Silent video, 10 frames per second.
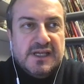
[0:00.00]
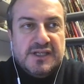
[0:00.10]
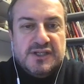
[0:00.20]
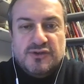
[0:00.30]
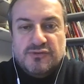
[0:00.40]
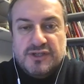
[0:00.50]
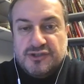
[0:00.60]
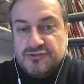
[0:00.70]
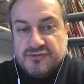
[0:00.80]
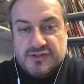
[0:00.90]
new
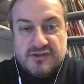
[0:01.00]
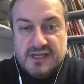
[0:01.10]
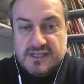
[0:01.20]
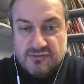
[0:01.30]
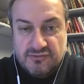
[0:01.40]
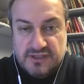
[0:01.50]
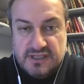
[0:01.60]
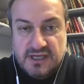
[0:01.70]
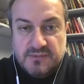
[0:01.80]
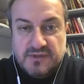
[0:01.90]
issues arise all the
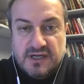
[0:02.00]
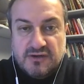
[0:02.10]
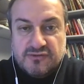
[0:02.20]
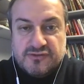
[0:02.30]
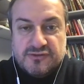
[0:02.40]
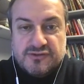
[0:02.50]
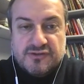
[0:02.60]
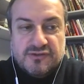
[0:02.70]
time. There are all sorts